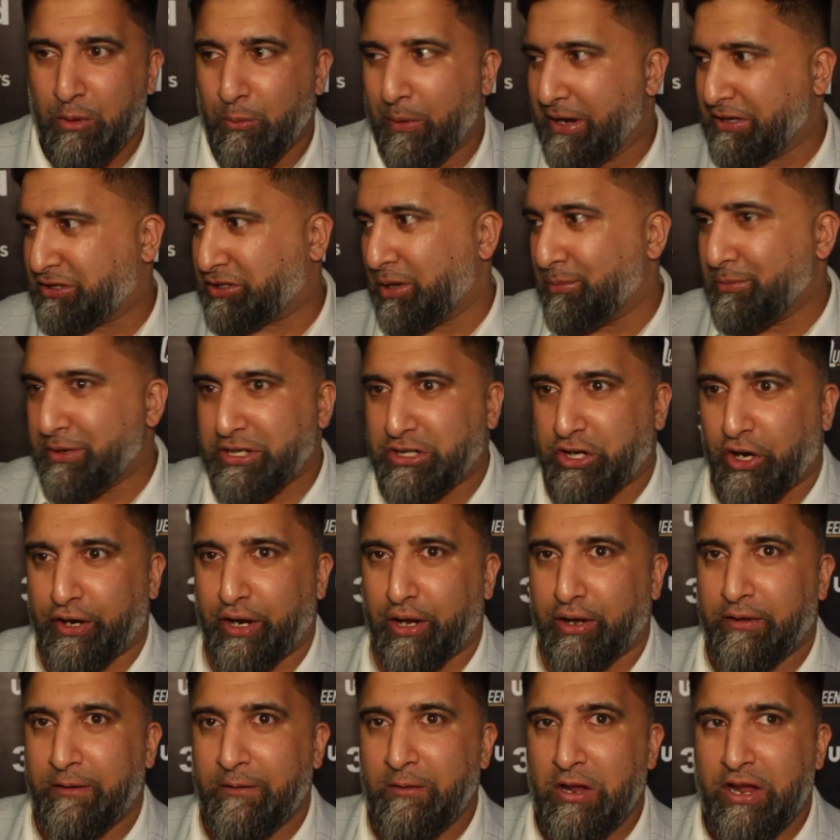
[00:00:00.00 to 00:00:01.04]
If somebody's got
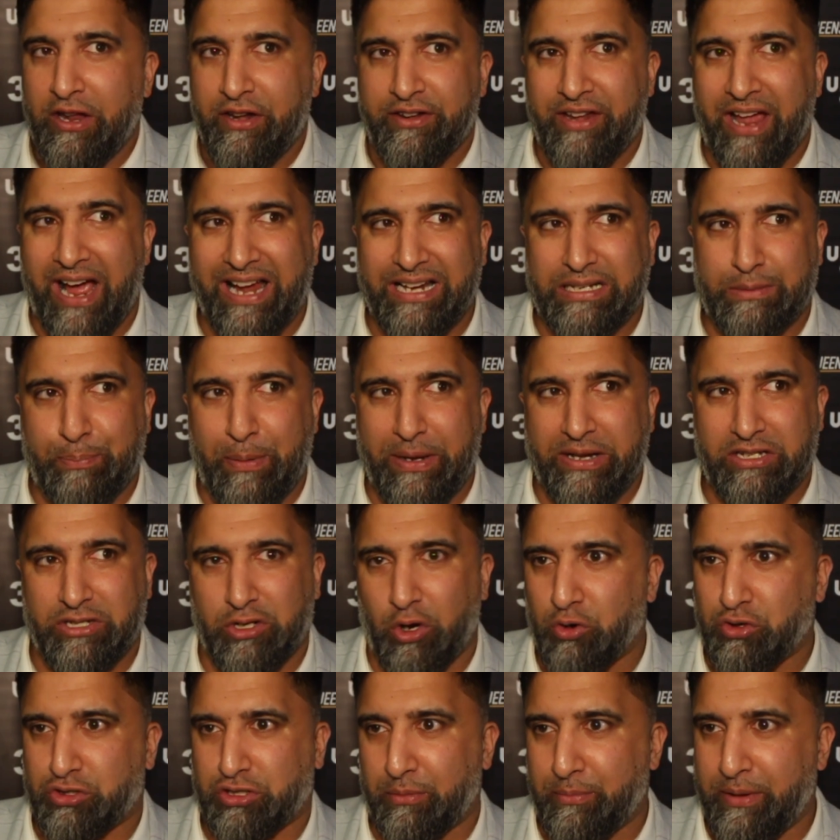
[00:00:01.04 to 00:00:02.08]
a nice big
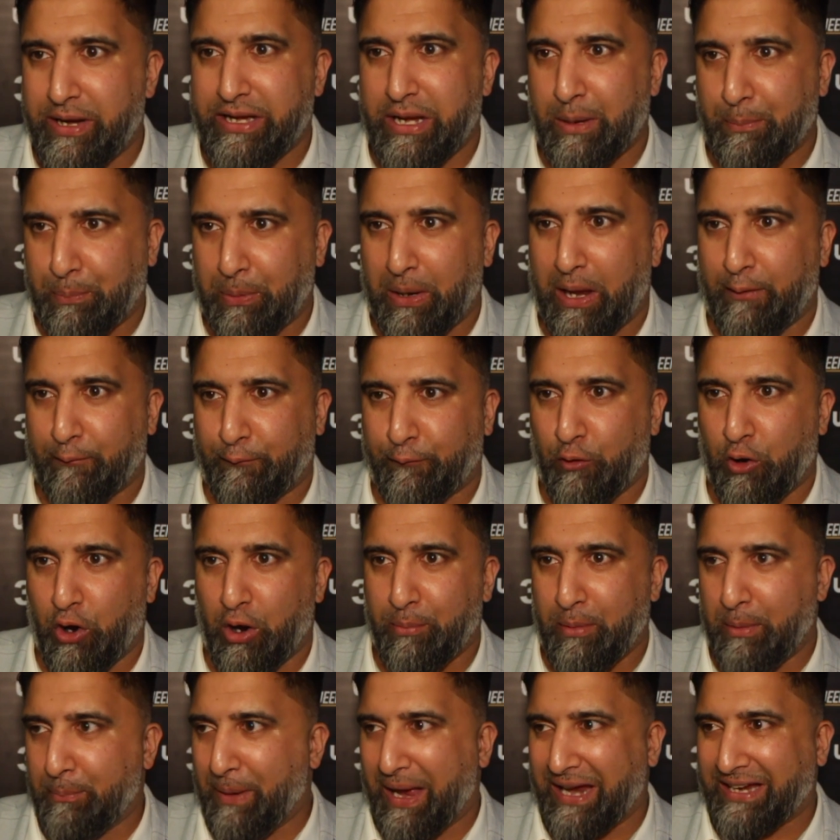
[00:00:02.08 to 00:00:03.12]
social media
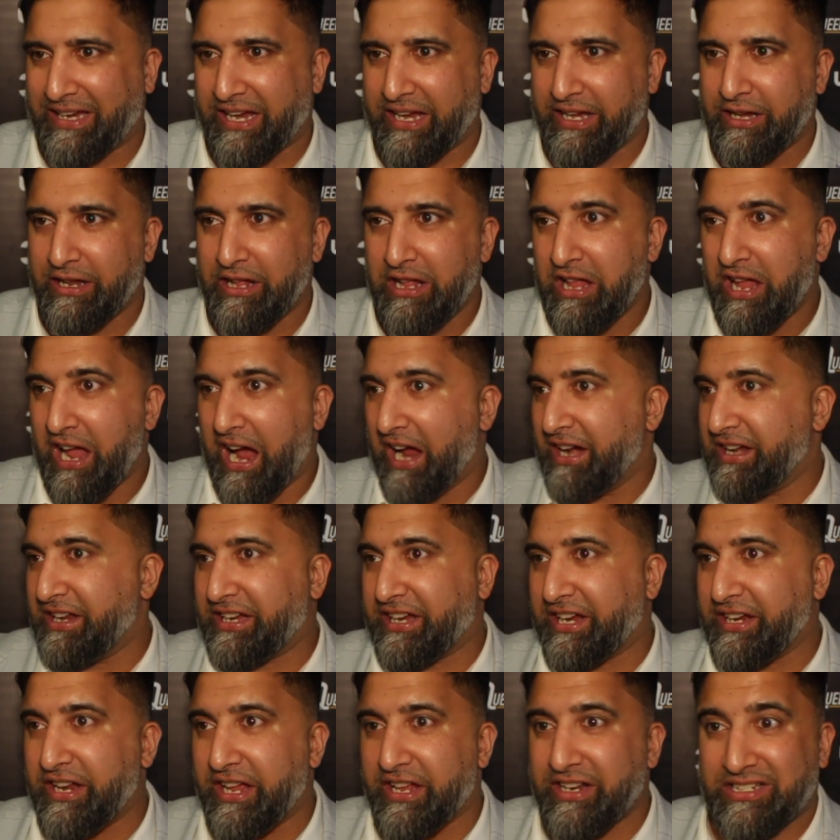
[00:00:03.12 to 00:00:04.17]
platform and backing, and he
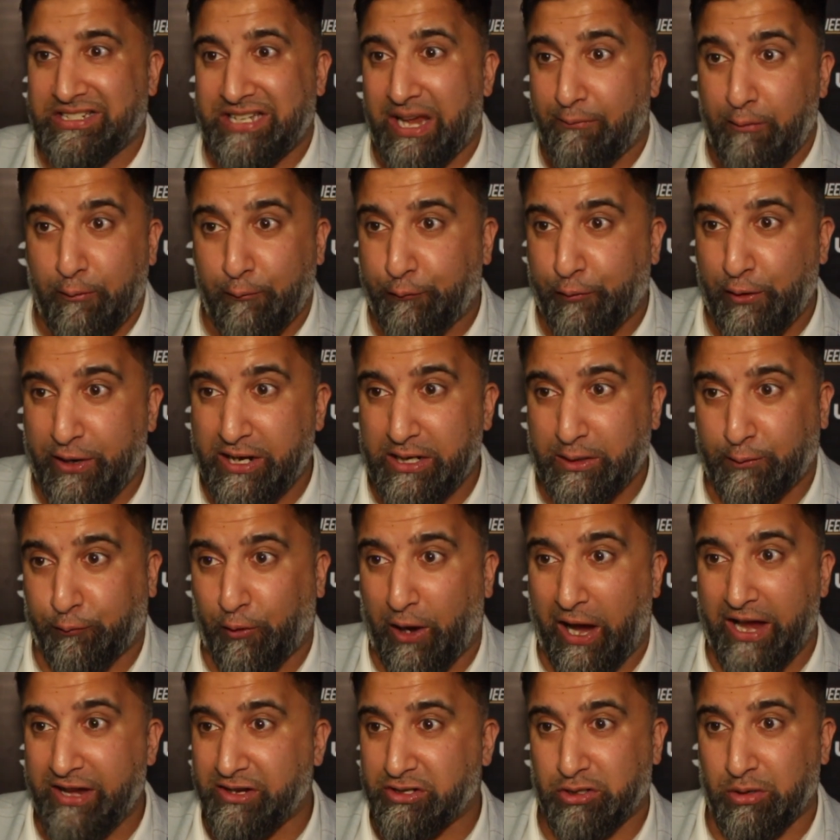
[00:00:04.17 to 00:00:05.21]
can earn seven figures
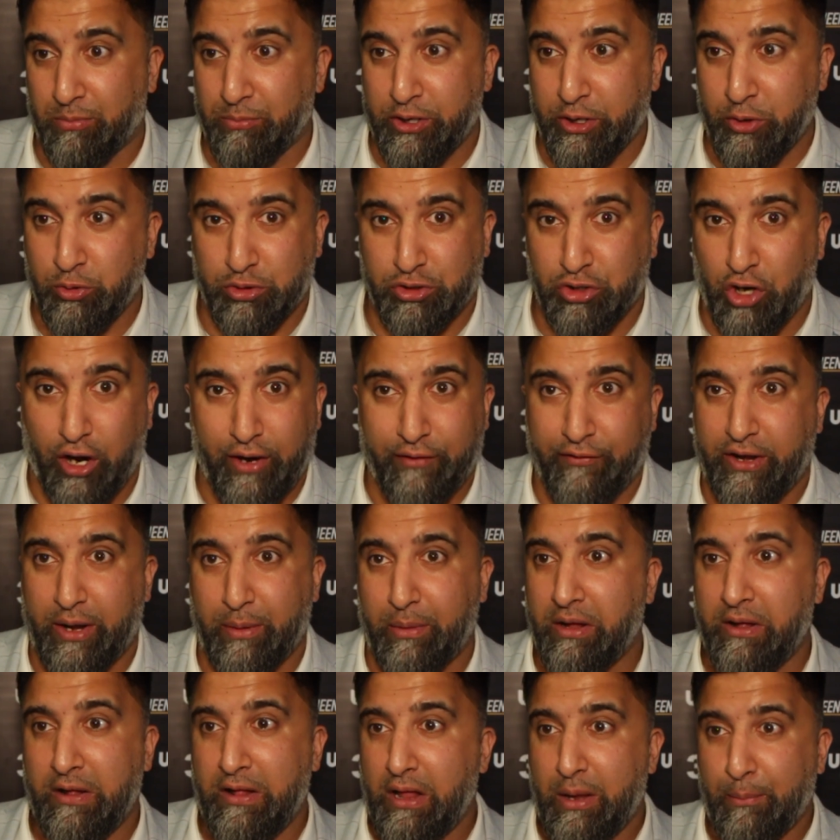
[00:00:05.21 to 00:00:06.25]
fighting somebody who's not even
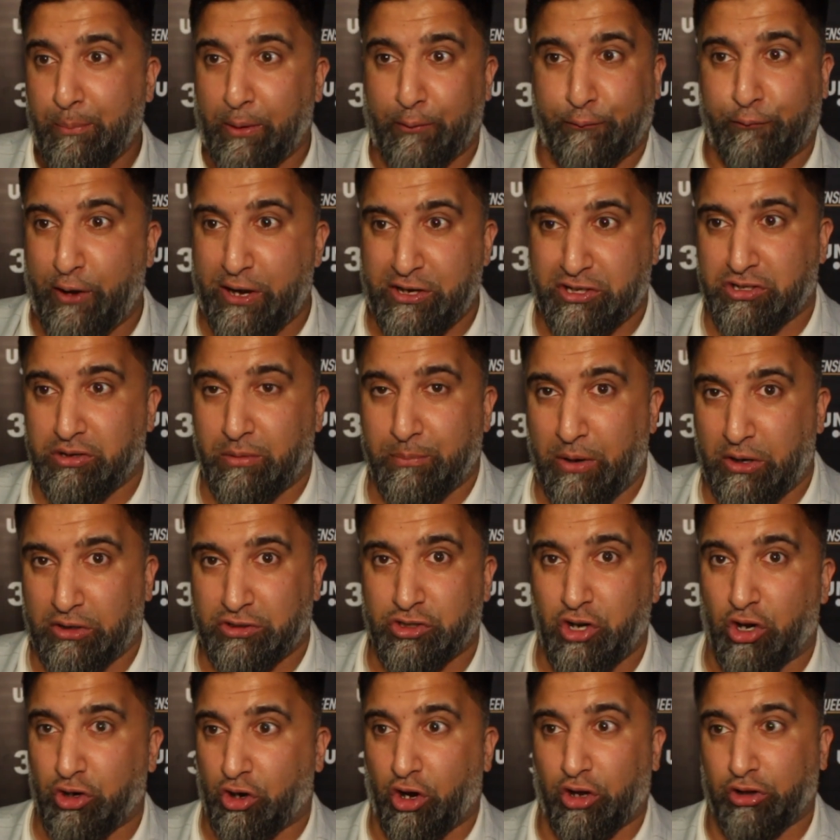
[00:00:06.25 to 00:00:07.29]
a professional
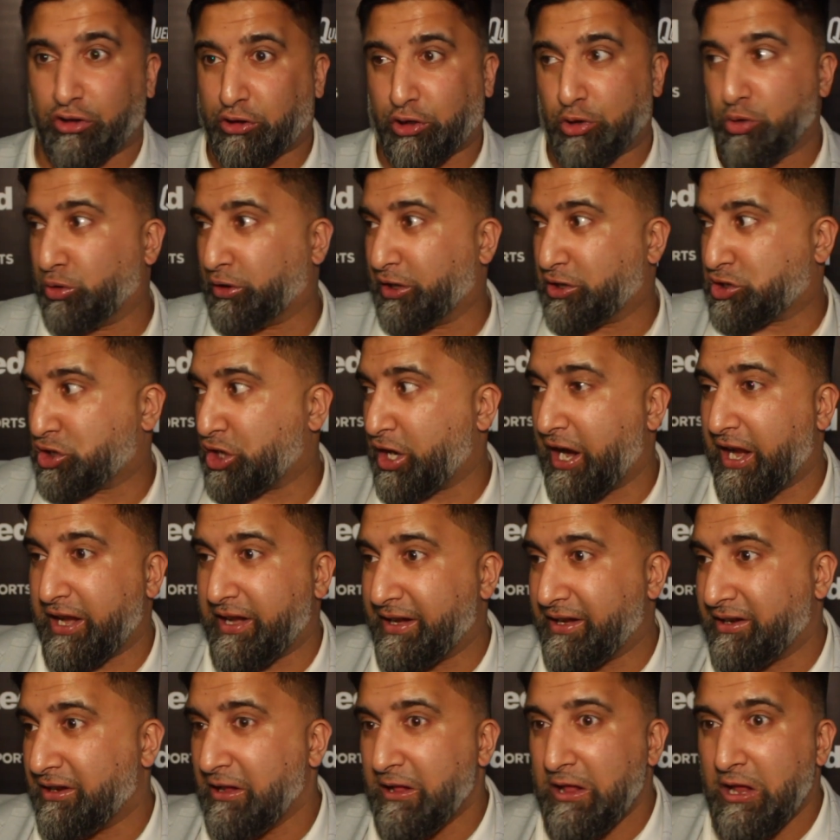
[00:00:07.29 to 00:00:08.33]
boxer, not gone through the
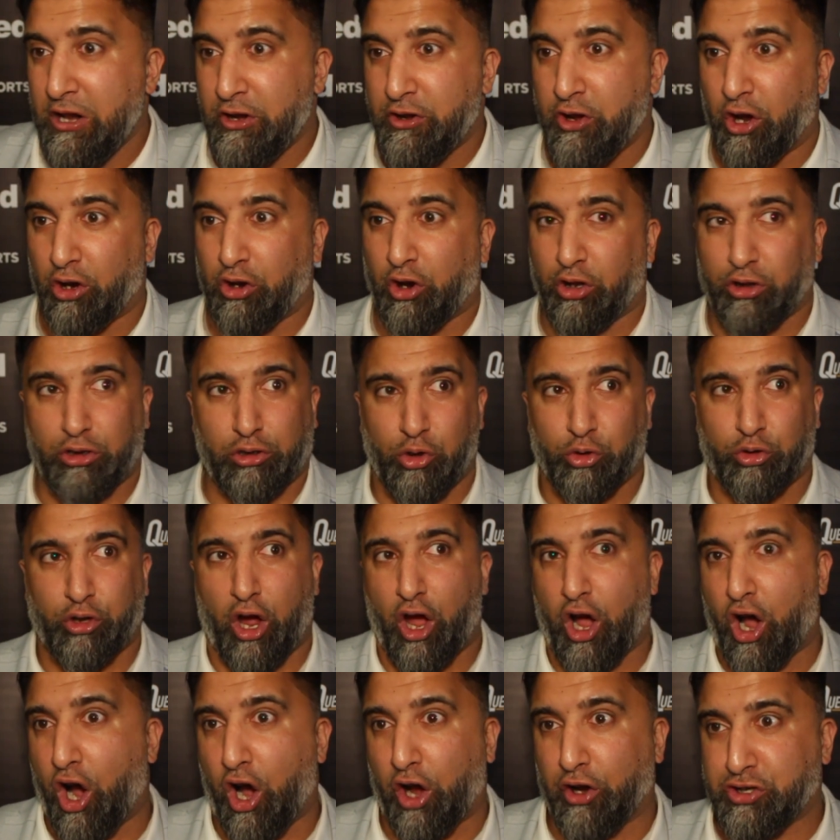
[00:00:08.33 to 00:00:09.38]
training, not gone through the
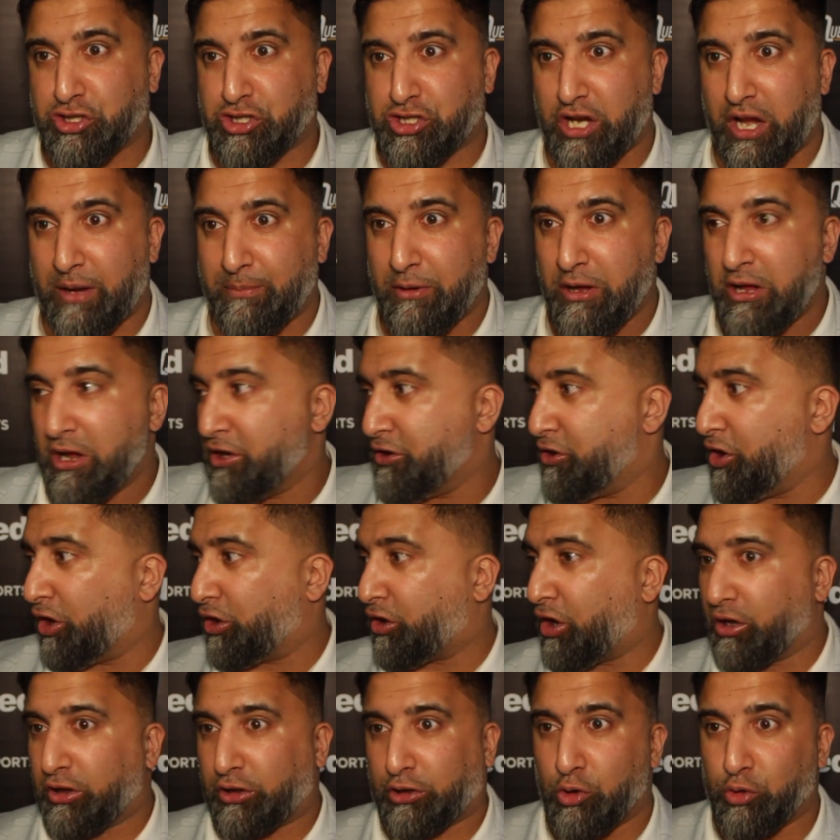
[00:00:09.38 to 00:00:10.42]
hardship, not
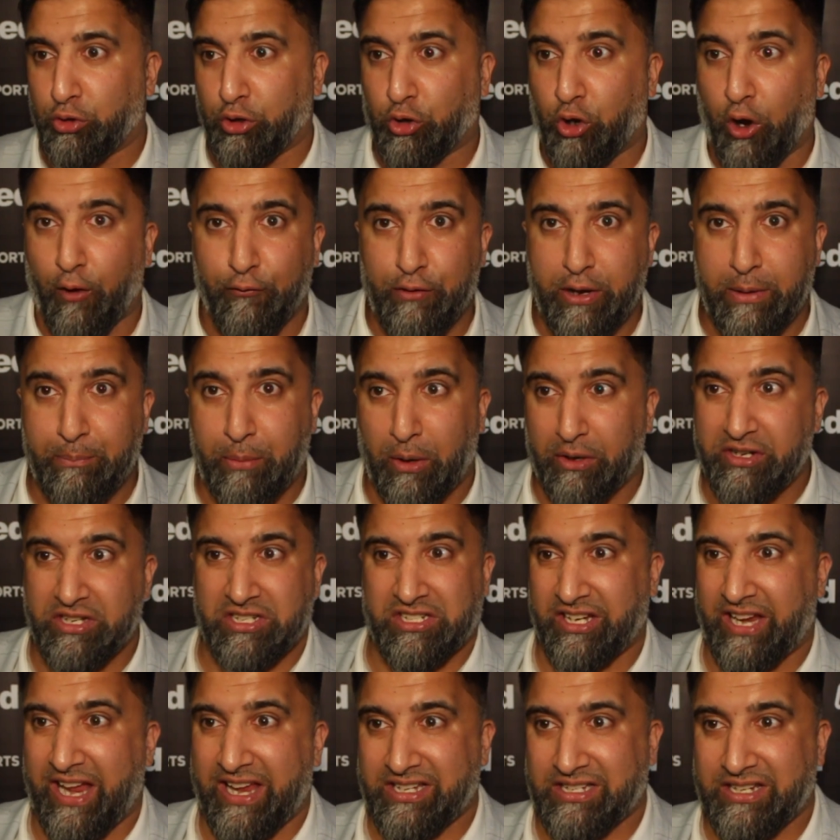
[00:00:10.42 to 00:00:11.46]
gone through the governing bodies
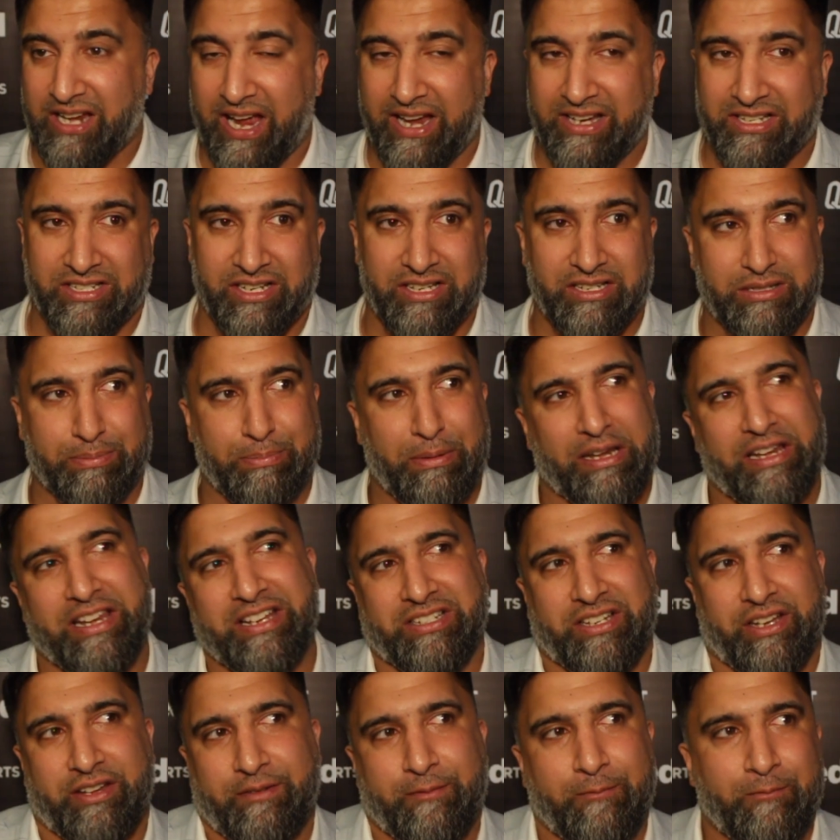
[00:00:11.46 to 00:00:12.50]
to get his license. But
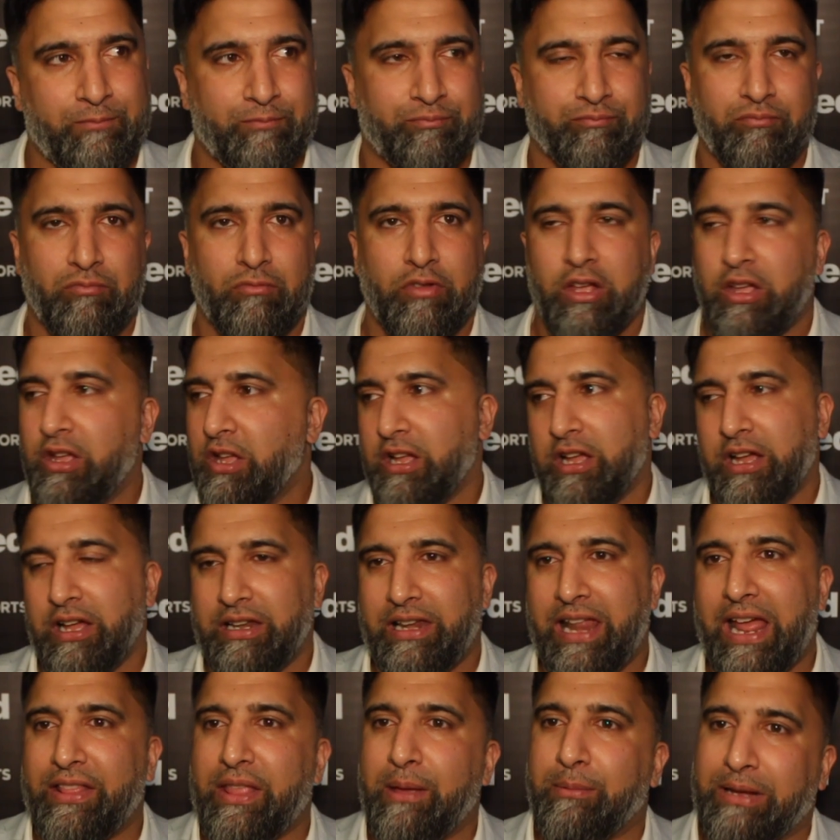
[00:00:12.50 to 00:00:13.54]
listen,
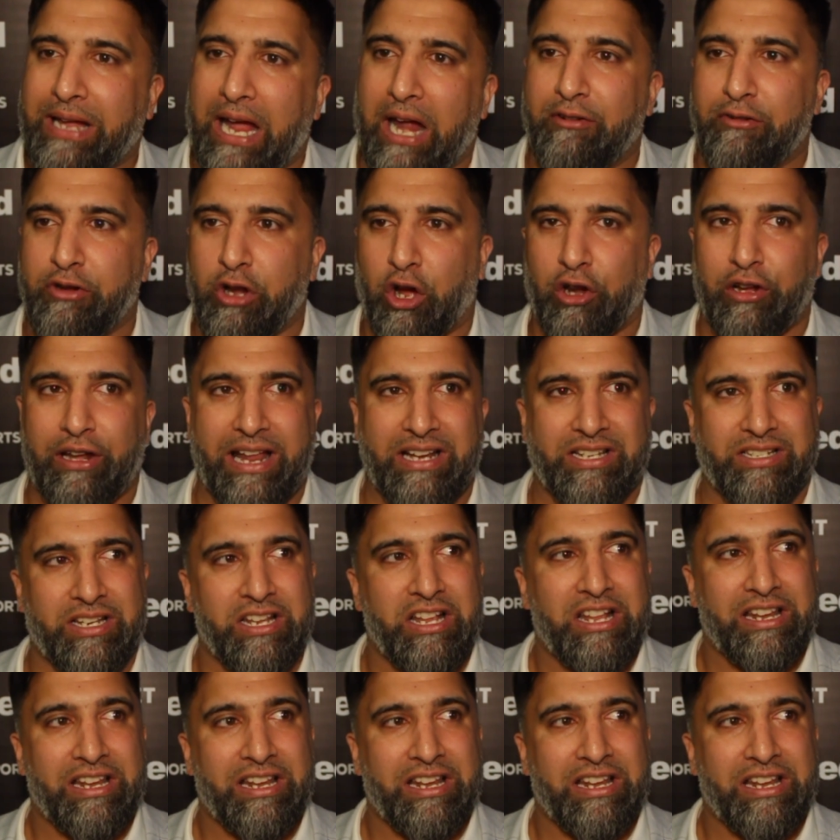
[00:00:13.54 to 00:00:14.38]
let them carry on. Let's